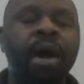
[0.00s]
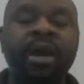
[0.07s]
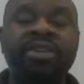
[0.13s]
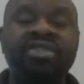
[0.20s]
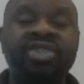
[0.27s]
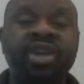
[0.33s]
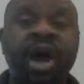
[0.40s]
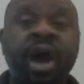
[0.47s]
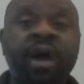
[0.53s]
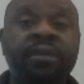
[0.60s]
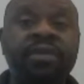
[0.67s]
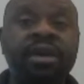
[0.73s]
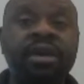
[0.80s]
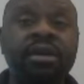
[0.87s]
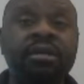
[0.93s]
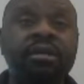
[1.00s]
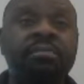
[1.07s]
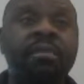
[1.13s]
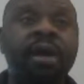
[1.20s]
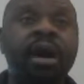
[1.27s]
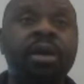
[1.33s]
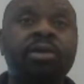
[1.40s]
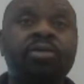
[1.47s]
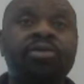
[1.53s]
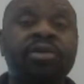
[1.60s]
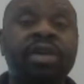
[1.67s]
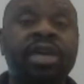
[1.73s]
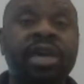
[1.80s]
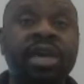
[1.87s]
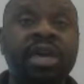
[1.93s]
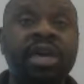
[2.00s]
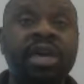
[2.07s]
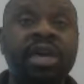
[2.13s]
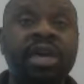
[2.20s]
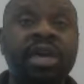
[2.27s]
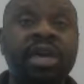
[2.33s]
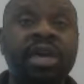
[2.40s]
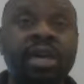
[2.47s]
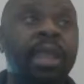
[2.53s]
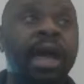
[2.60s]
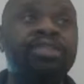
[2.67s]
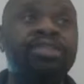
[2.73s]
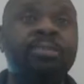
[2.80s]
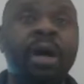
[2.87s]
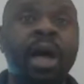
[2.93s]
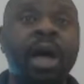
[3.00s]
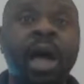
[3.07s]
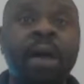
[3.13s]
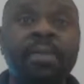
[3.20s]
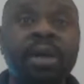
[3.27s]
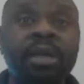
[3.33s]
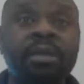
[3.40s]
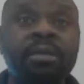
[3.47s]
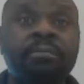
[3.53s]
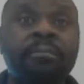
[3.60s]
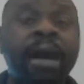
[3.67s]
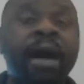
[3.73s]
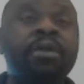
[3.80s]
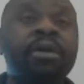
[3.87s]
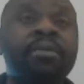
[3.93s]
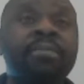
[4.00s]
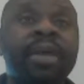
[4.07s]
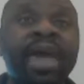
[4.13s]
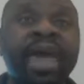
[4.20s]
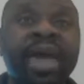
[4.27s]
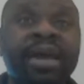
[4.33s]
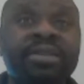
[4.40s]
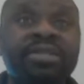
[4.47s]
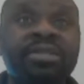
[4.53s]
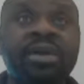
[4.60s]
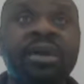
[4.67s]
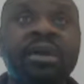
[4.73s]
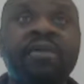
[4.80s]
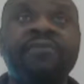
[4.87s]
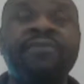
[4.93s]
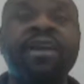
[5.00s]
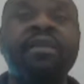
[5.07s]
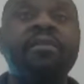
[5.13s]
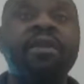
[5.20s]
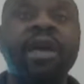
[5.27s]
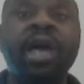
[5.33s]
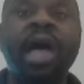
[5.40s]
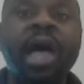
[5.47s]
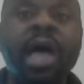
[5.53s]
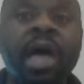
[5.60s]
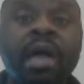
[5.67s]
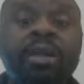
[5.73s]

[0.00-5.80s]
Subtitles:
Marcus Garvey, Martin Luther King, Elijah Muhammad, Malcolm X, Farrakhan,